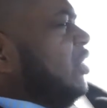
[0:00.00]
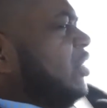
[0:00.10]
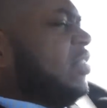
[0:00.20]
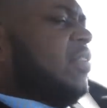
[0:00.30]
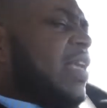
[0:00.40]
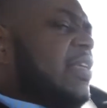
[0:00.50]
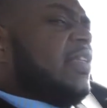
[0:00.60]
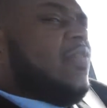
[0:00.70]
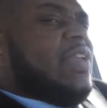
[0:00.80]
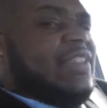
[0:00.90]
Just things
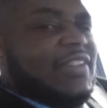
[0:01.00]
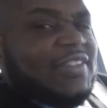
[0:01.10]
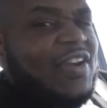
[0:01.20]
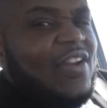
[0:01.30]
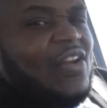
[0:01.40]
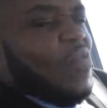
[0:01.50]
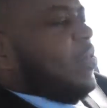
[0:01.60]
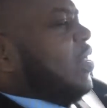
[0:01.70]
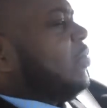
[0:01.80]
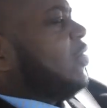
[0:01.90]
are really just starting to
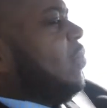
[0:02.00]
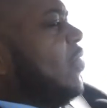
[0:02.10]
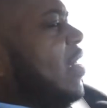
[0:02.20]
open up. So I'm